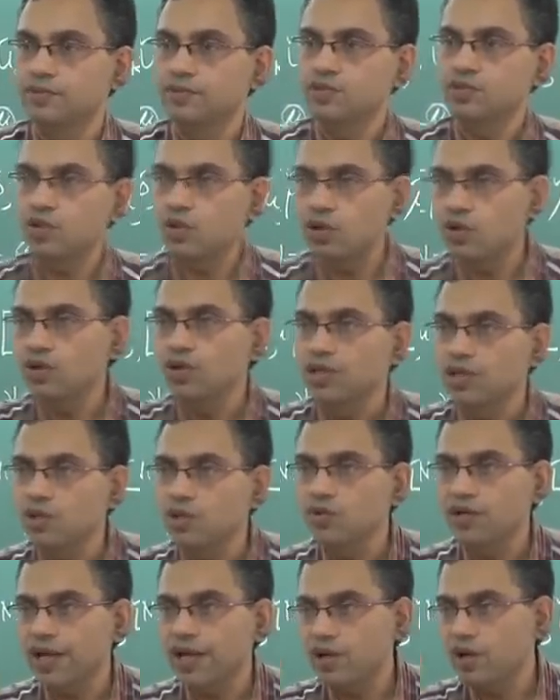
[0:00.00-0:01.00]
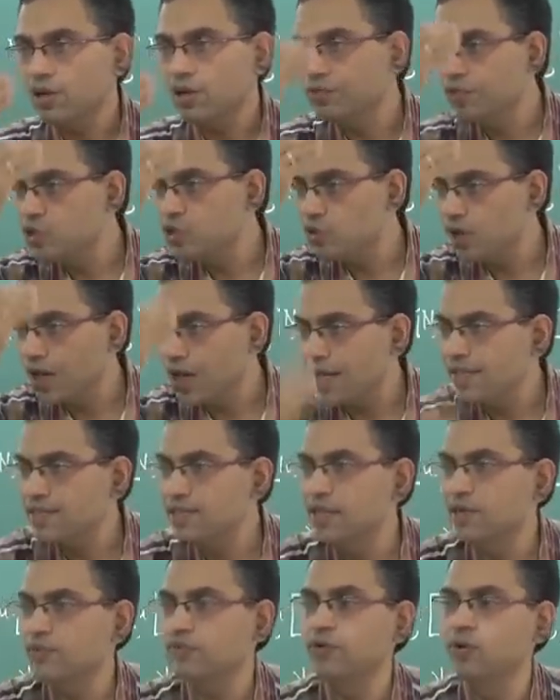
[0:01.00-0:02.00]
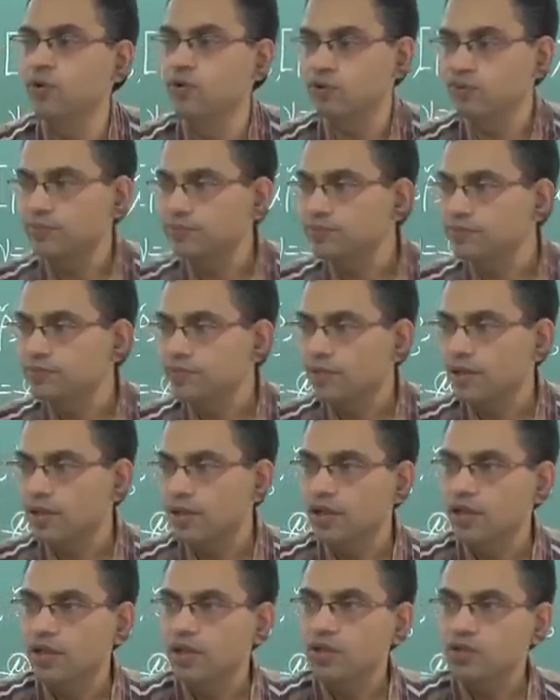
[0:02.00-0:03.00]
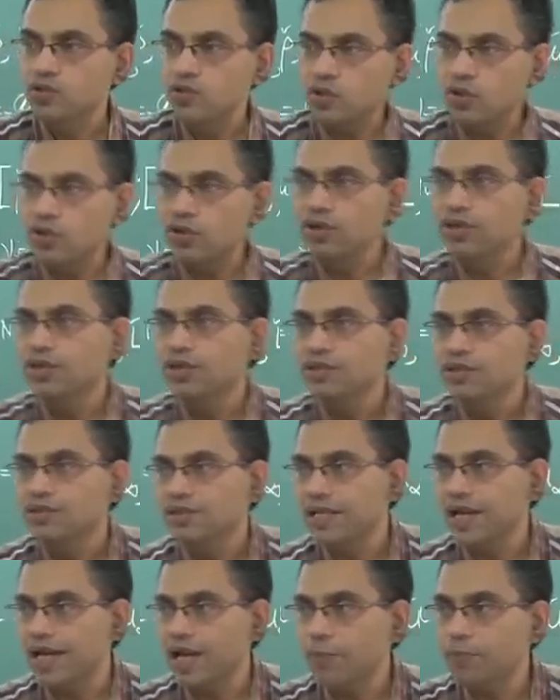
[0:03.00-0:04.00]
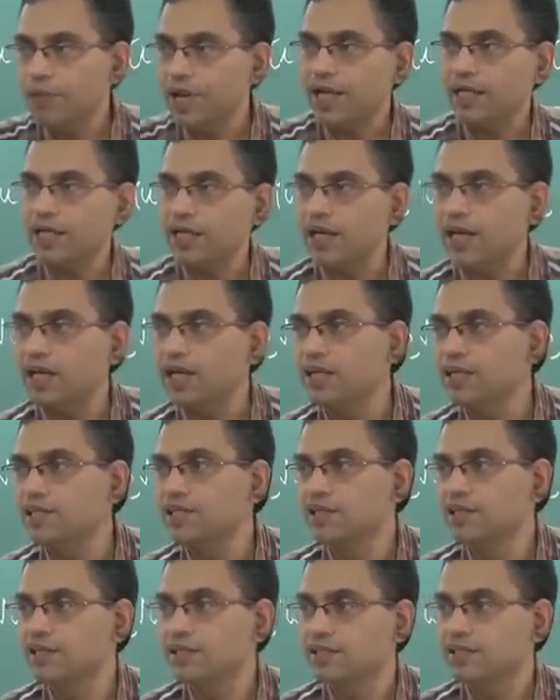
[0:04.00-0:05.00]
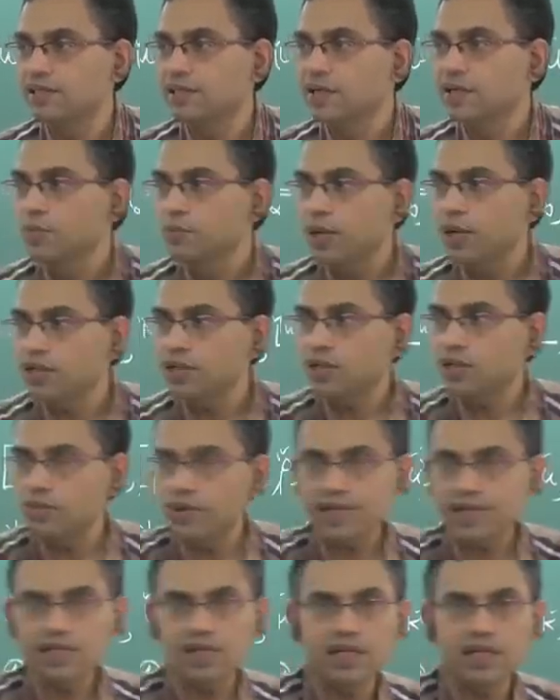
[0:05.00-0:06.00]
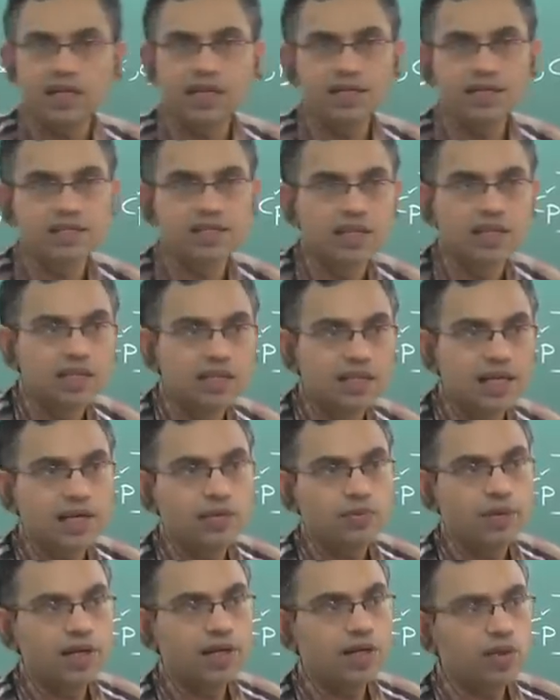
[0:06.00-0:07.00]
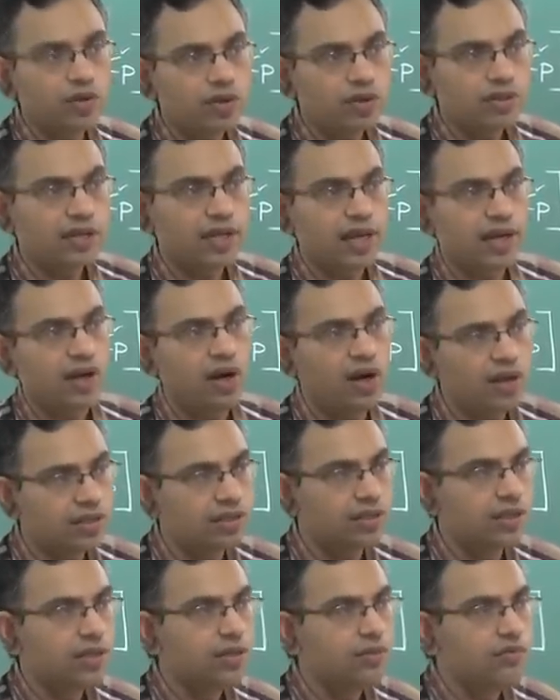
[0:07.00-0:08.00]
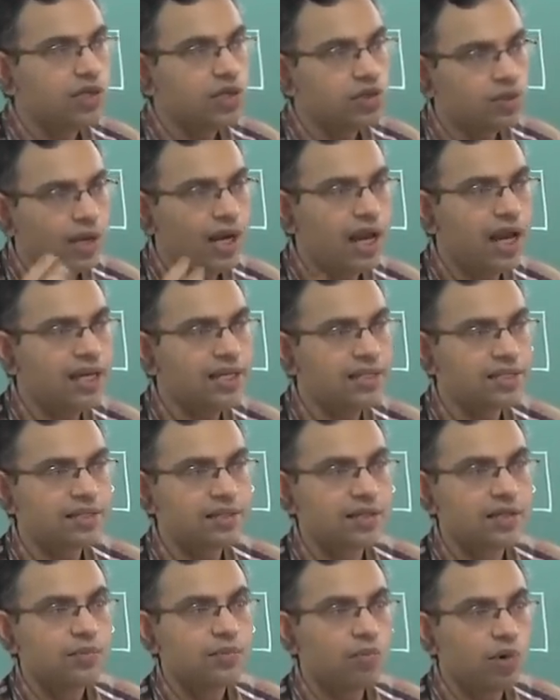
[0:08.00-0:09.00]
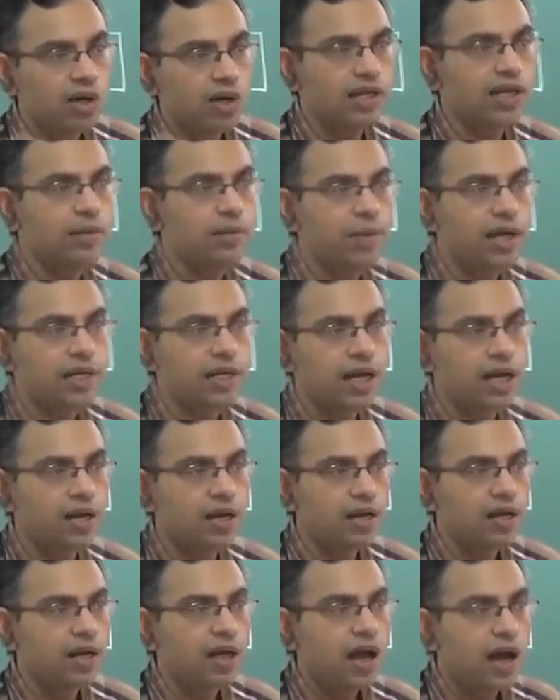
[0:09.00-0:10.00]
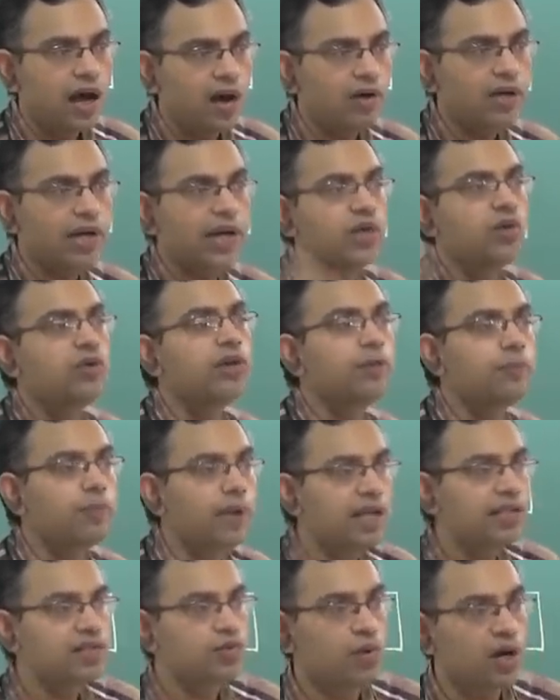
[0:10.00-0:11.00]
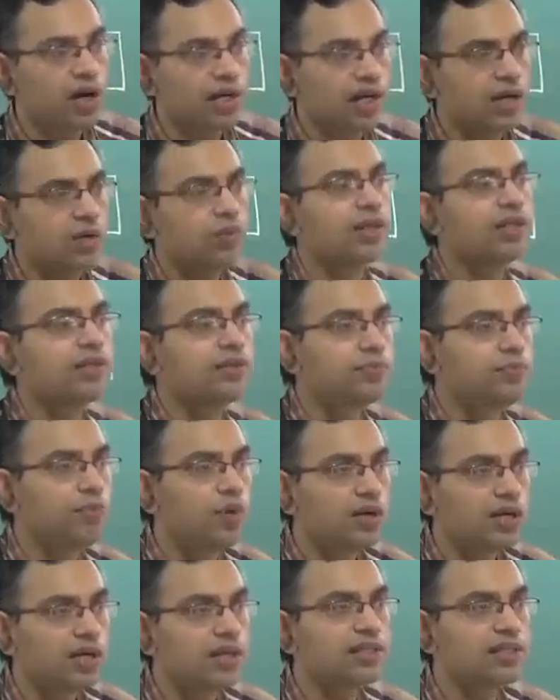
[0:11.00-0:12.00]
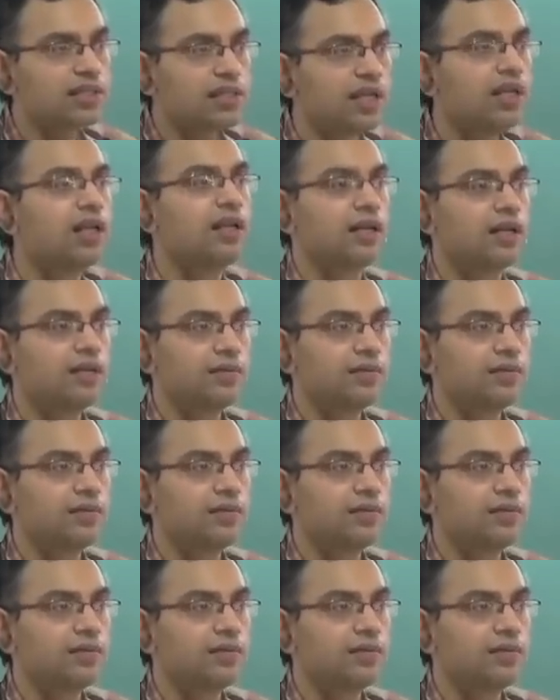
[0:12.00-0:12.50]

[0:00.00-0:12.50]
So, you cannot visualize the flow. So, there are practical reasons, but the question is that when you cannot visualize molten metal, how can you replace water with molten steel?